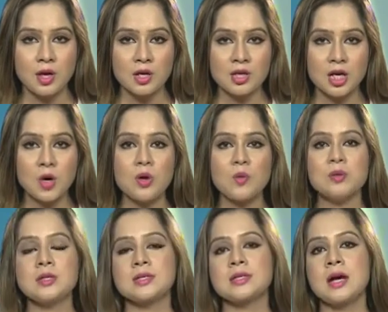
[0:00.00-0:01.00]
Here we
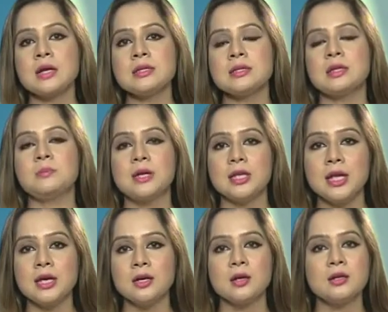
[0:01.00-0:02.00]
will discuss the
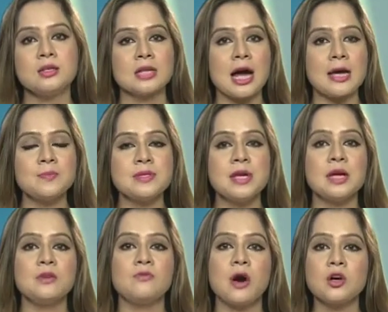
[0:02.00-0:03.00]
meaning, types
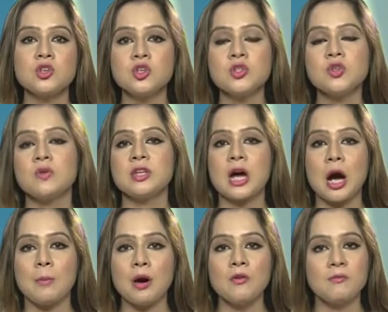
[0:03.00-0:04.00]
and functions of the
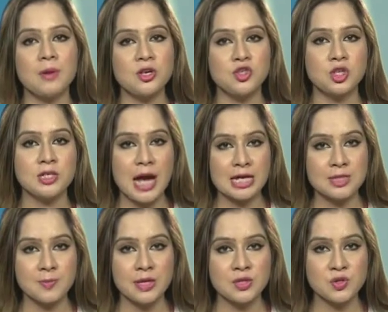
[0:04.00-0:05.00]
above mentioned
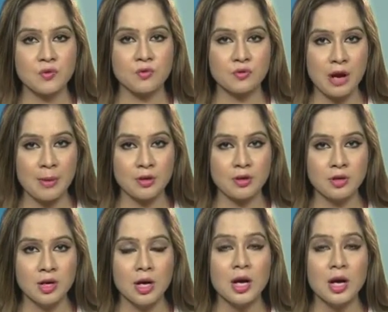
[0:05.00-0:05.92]
aspects of grammar